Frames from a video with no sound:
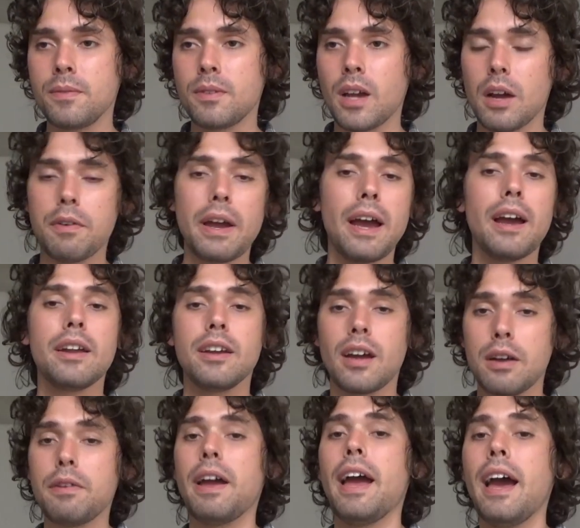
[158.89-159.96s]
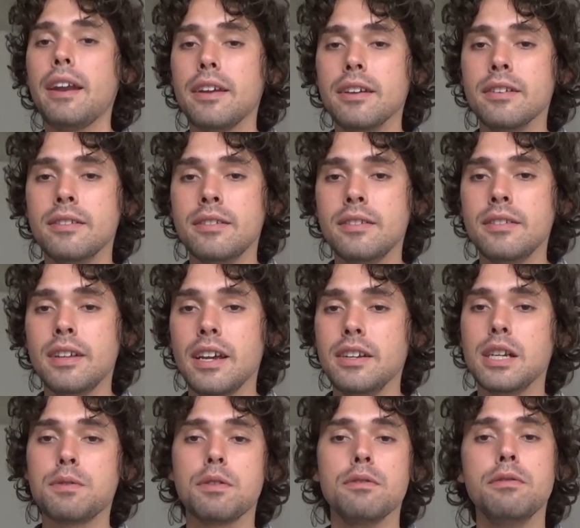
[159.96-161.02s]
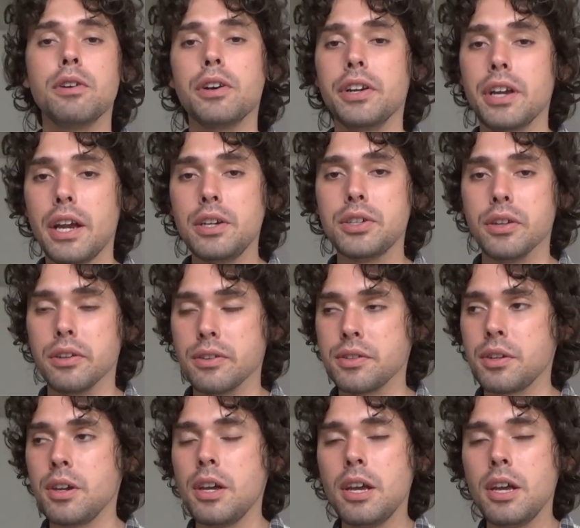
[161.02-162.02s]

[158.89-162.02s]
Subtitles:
I've had it in different variations,